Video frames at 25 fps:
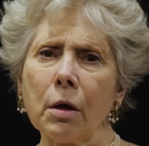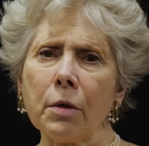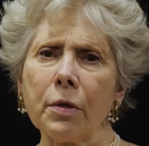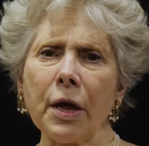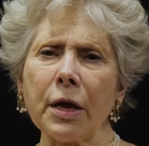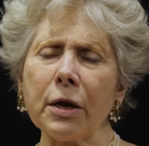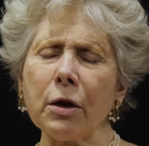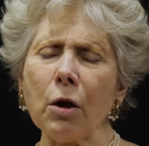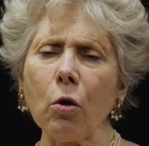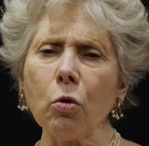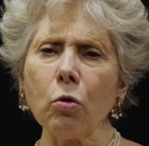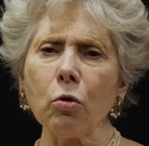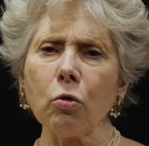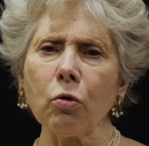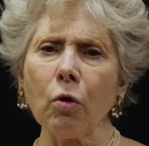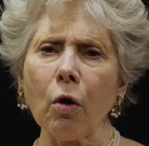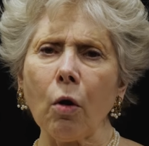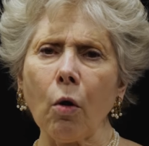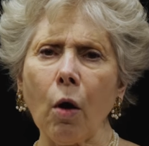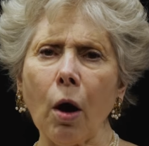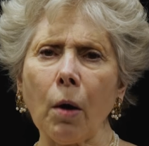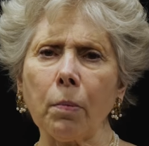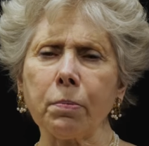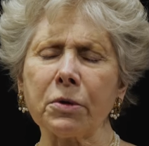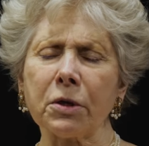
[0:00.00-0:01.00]
They don't
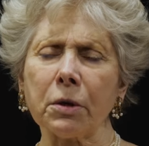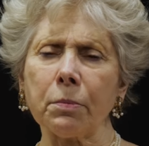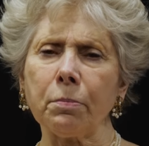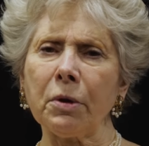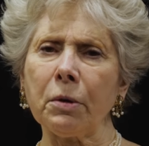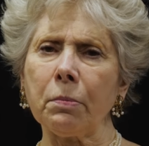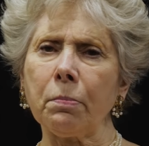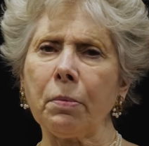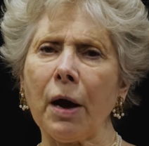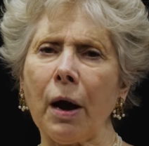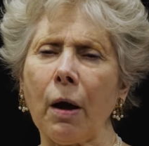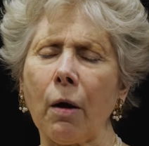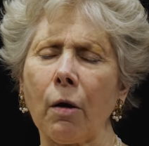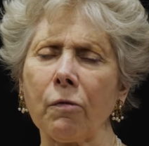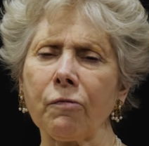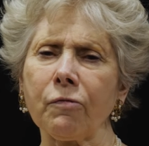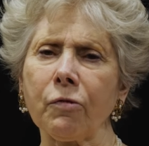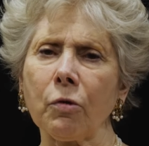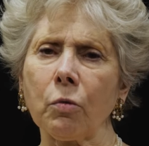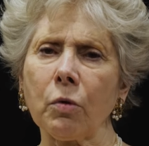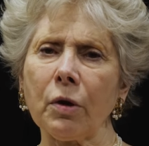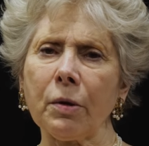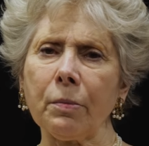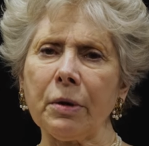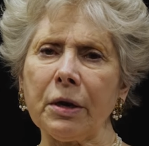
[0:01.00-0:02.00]
grow up to be
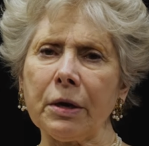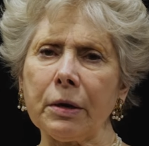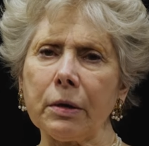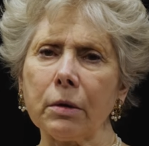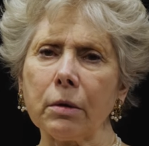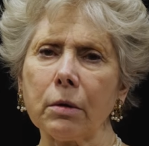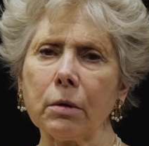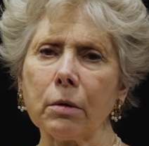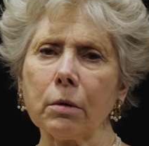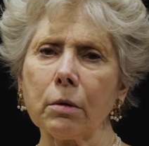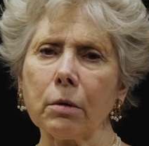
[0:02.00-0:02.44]
powerful women,